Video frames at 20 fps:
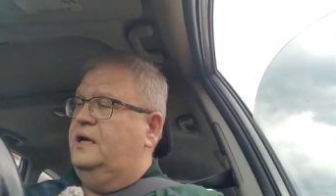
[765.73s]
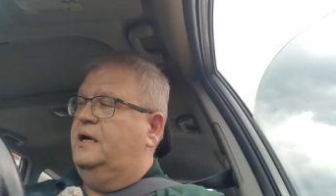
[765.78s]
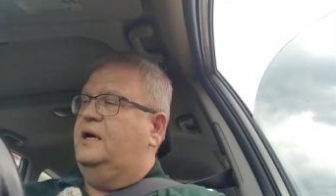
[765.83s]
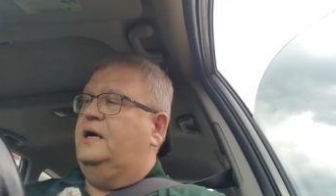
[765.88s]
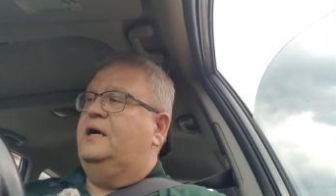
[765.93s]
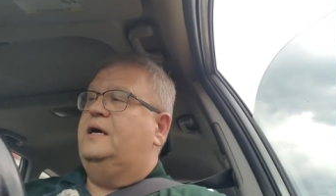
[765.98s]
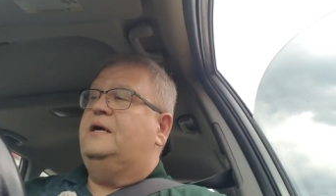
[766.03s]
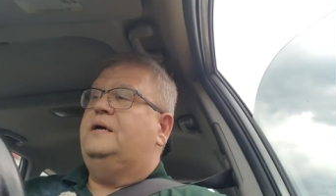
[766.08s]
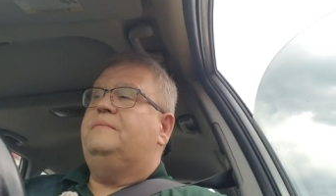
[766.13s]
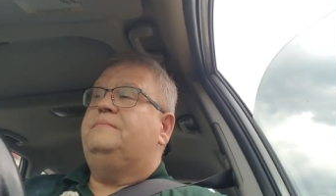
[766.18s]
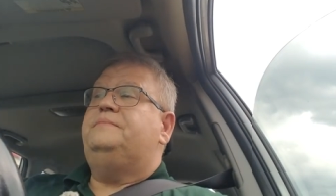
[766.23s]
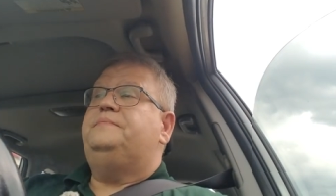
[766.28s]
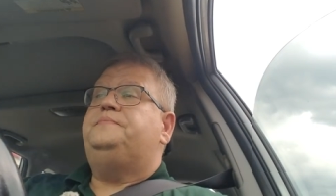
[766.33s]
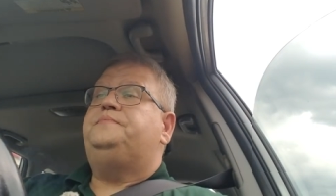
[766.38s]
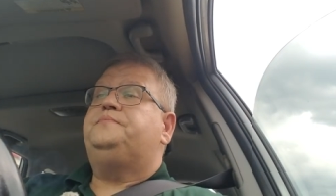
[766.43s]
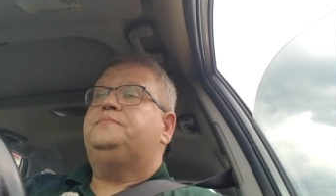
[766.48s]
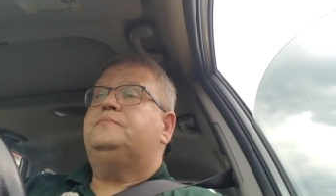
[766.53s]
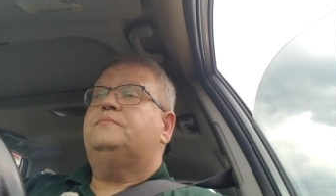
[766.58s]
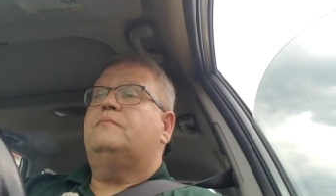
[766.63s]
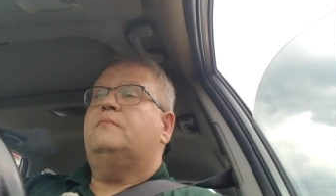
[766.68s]
Um,
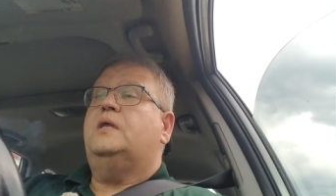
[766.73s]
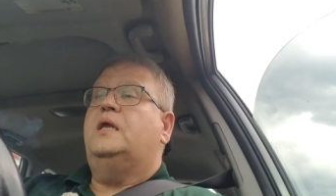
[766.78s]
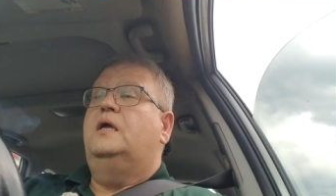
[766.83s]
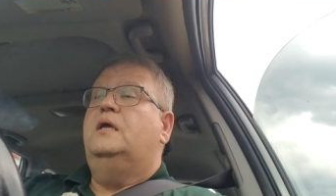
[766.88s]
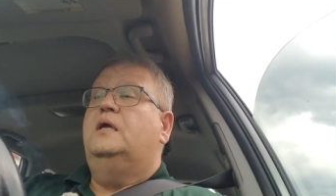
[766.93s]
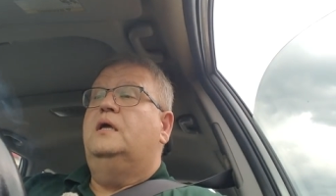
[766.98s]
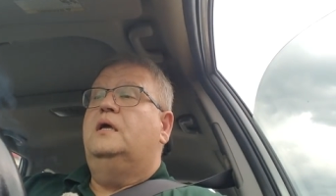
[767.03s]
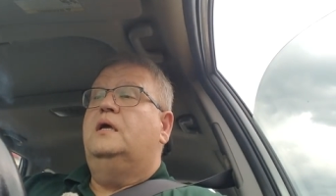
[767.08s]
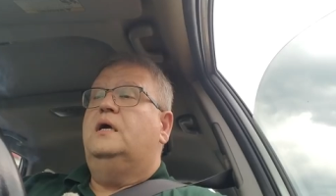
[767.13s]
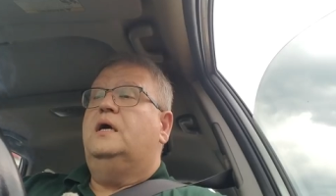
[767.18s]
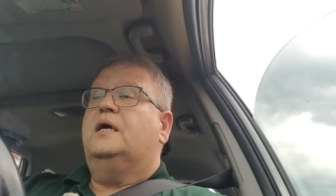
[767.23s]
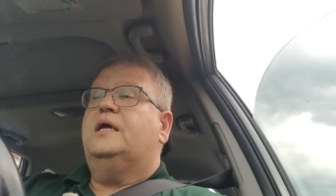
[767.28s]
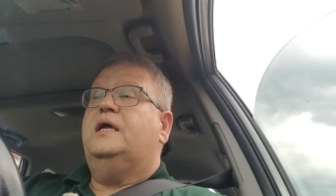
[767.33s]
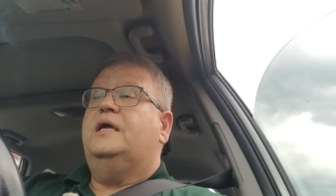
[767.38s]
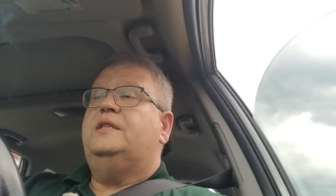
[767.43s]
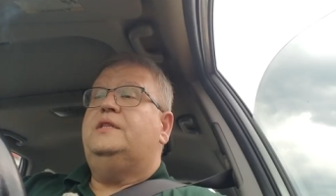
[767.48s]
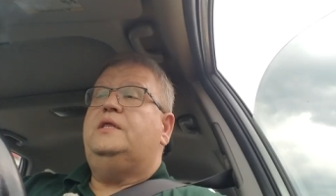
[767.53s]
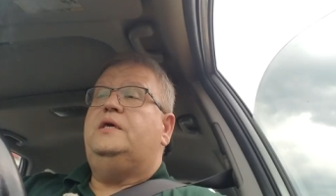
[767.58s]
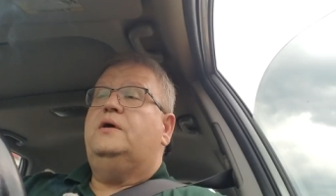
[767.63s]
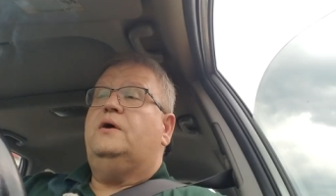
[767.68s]

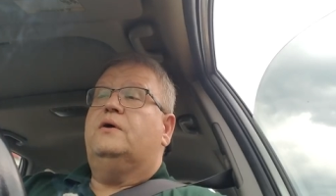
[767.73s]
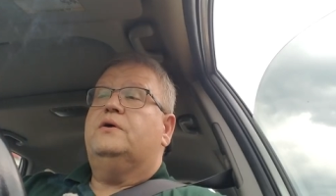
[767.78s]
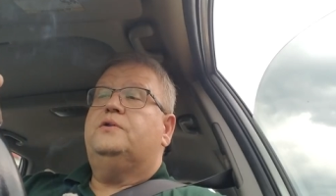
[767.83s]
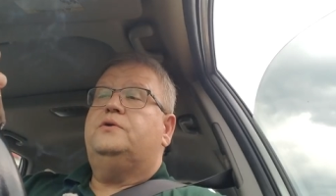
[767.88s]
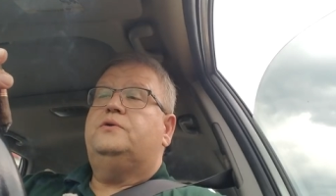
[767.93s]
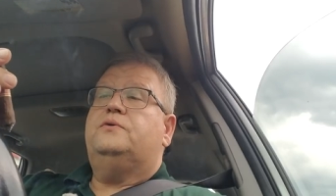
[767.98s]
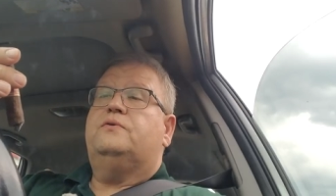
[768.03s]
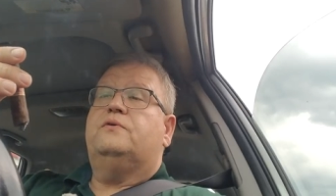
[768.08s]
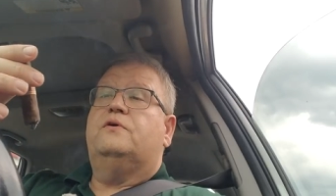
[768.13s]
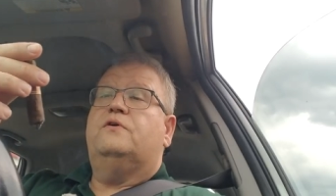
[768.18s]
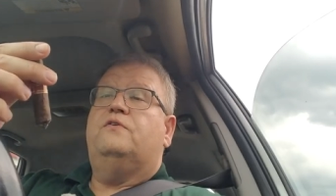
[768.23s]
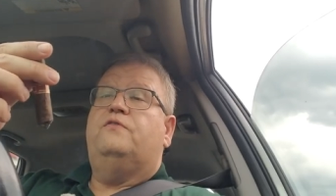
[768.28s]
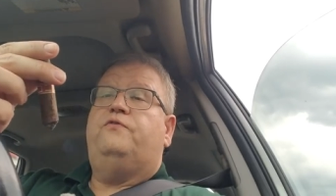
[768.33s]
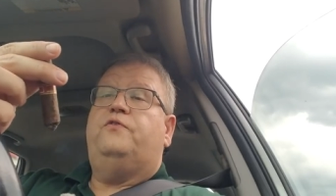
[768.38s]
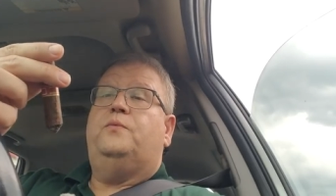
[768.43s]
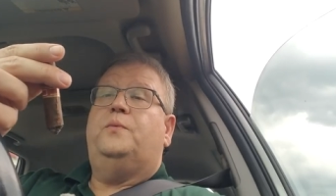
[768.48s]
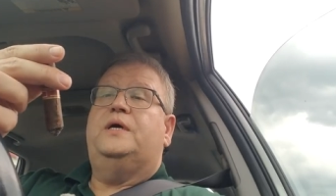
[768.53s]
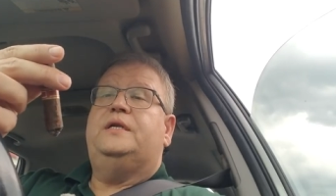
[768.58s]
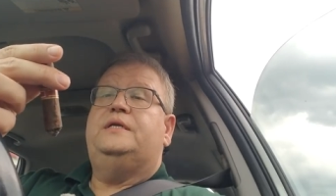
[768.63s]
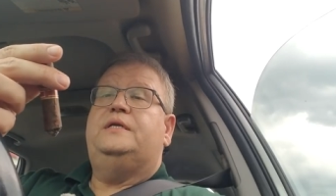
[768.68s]
again, the Arturo
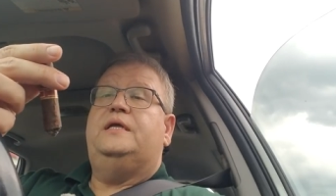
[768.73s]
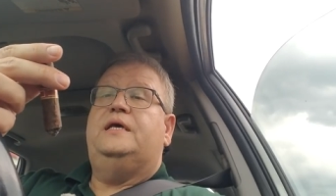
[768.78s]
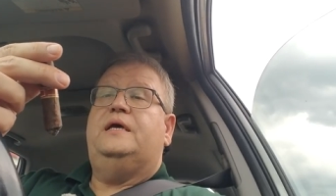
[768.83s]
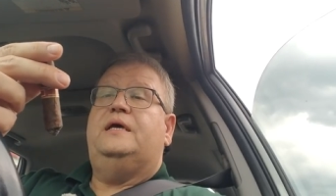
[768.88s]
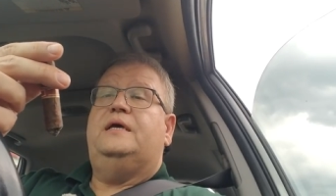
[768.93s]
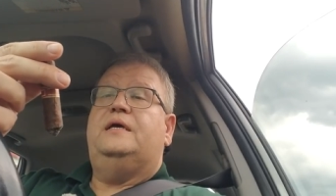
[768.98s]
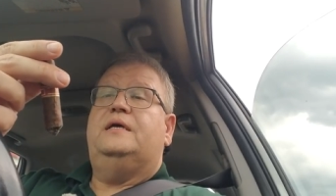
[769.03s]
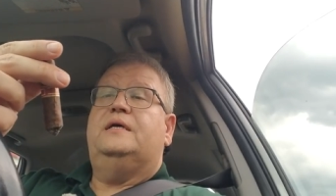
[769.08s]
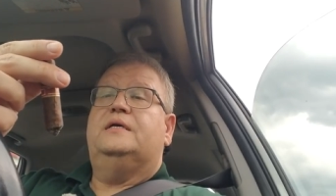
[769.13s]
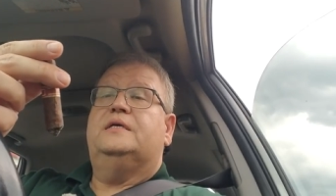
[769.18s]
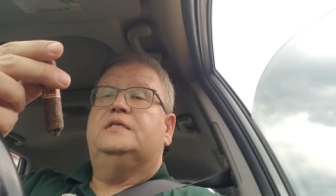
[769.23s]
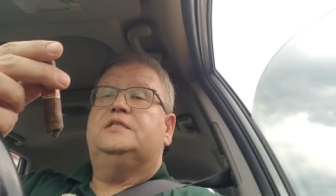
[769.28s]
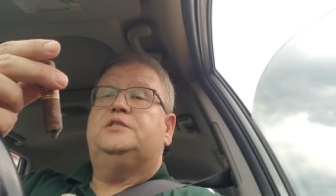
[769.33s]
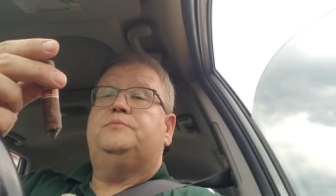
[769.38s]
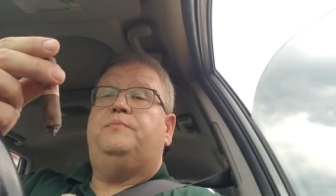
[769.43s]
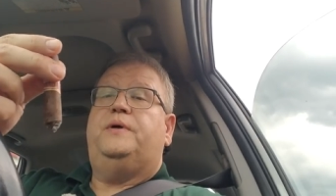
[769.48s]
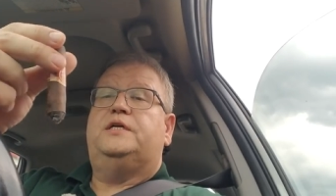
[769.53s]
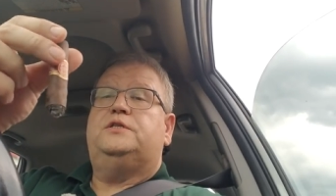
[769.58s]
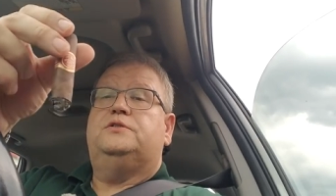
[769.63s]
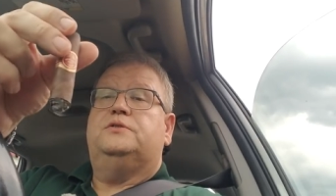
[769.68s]
Fuente
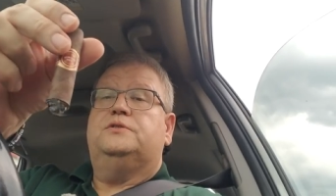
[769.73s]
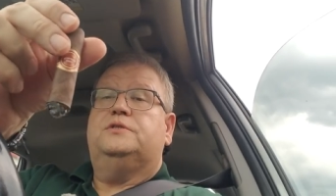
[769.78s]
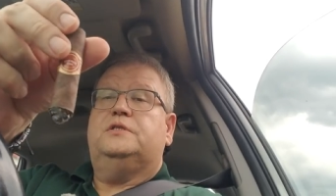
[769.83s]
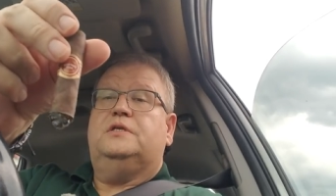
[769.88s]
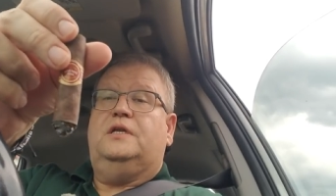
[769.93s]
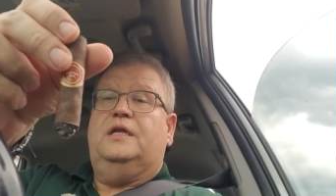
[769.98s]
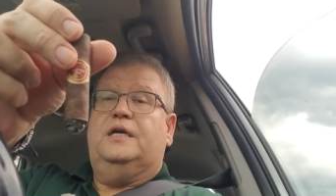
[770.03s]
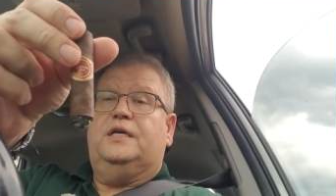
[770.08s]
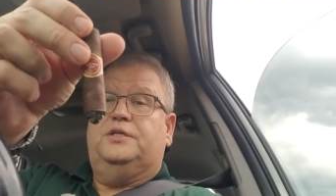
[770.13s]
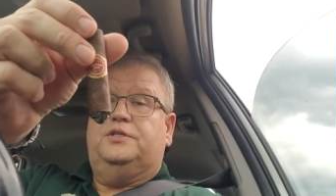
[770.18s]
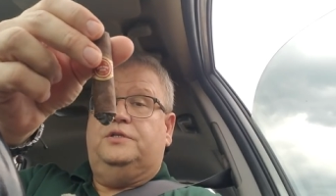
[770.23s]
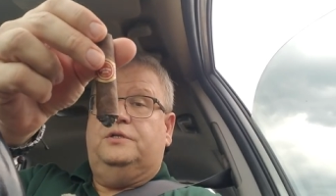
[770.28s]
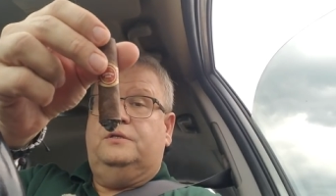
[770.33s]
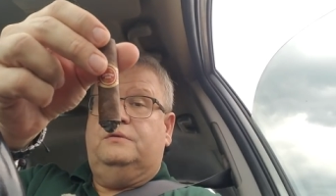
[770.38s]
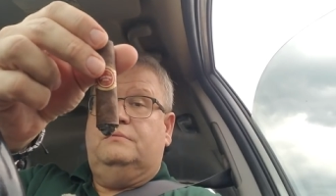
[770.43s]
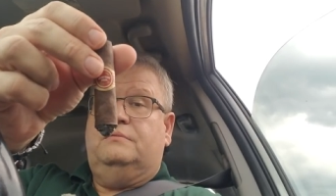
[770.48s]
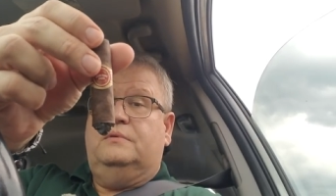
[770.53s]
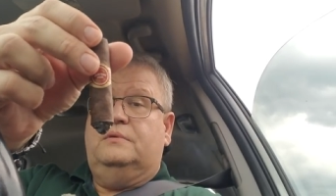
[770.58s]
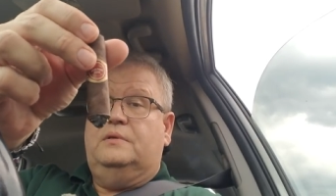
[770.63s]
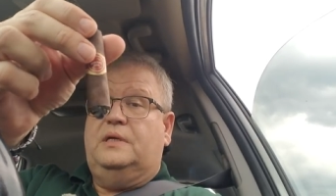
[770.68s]
Special Selection.
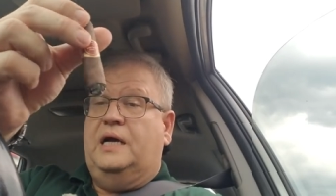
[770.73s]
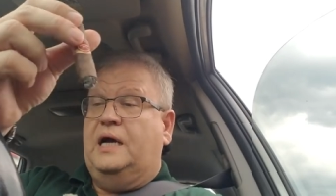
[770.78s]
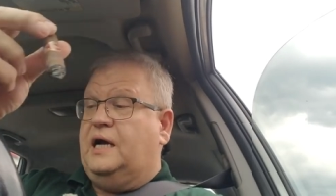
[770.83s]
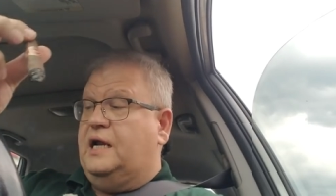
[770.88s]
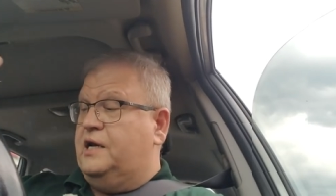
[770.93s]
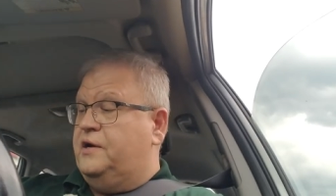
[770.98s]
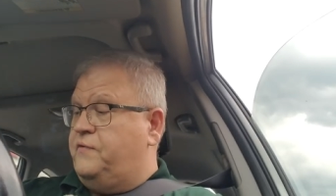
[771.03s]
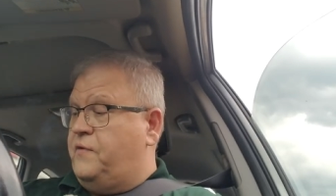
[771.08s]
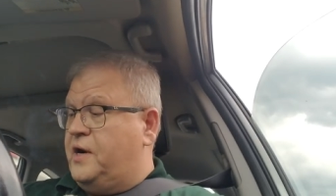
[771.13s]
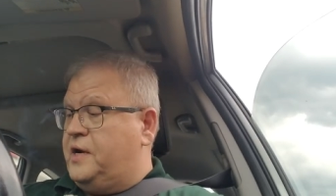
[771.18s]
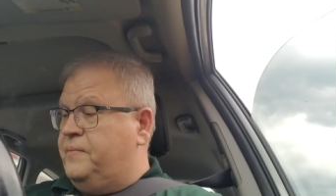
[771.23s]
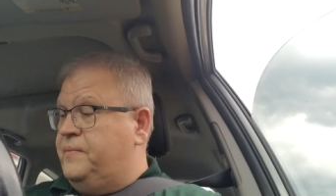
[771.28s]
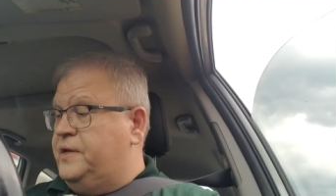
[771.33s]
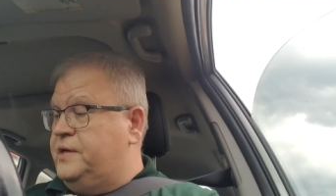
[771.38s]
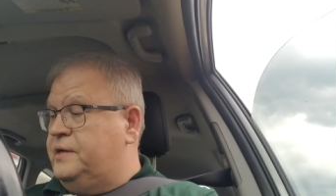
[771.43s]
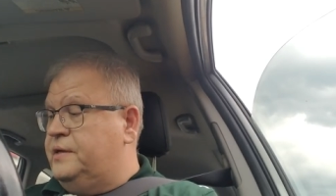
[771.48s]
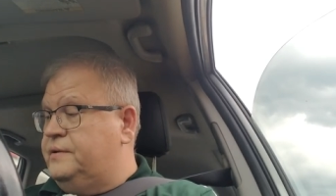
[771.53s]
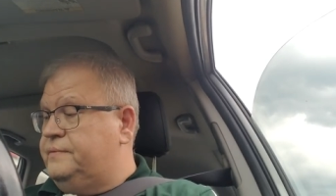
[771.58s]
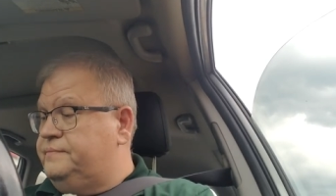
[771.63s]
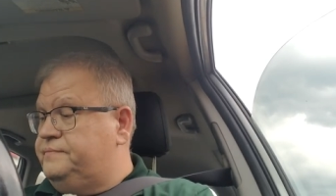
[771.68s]
Highly
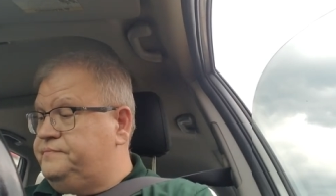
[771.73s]
recommend it.